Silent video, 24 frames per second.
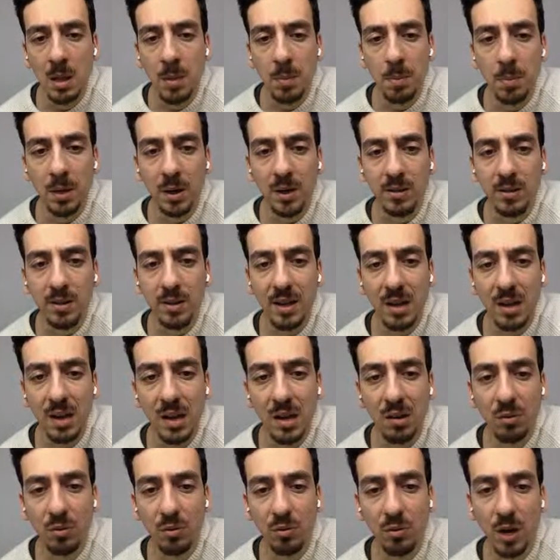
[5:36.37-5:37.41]
But
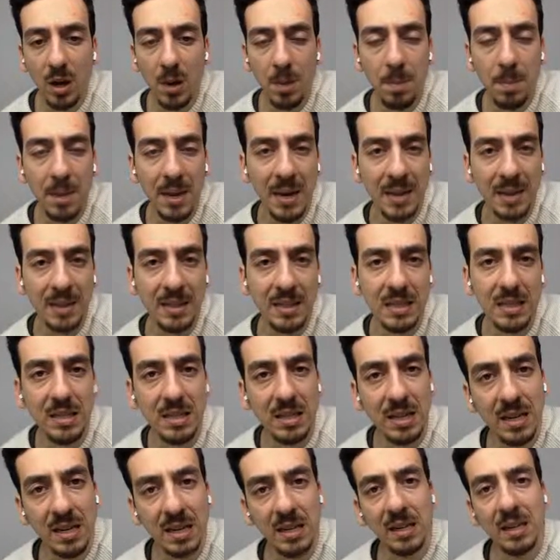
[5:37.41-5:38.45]
if a bank is
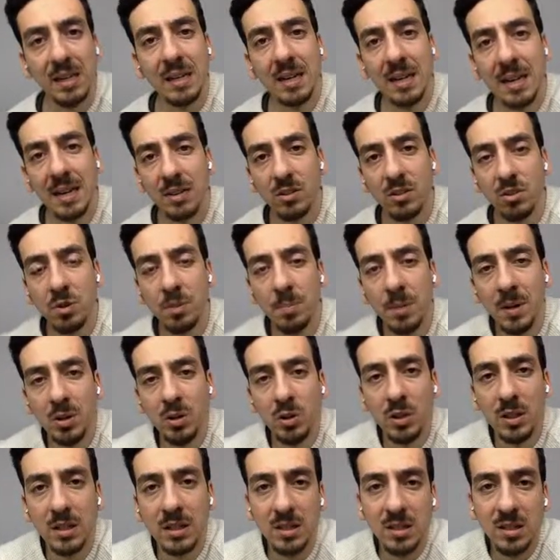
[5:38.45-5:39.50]
taking an extra measure
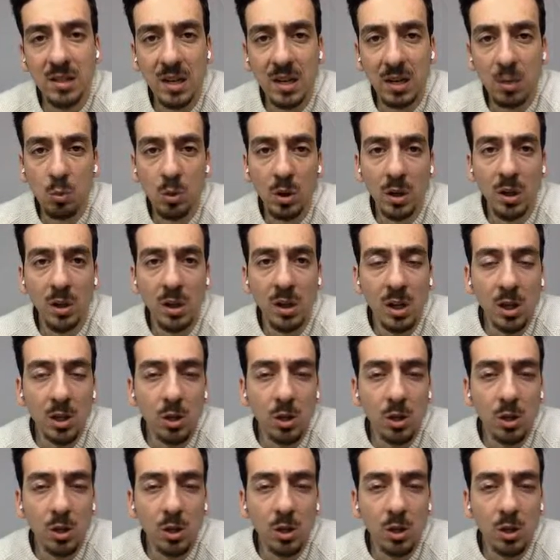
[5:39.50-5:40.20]
and saying, well,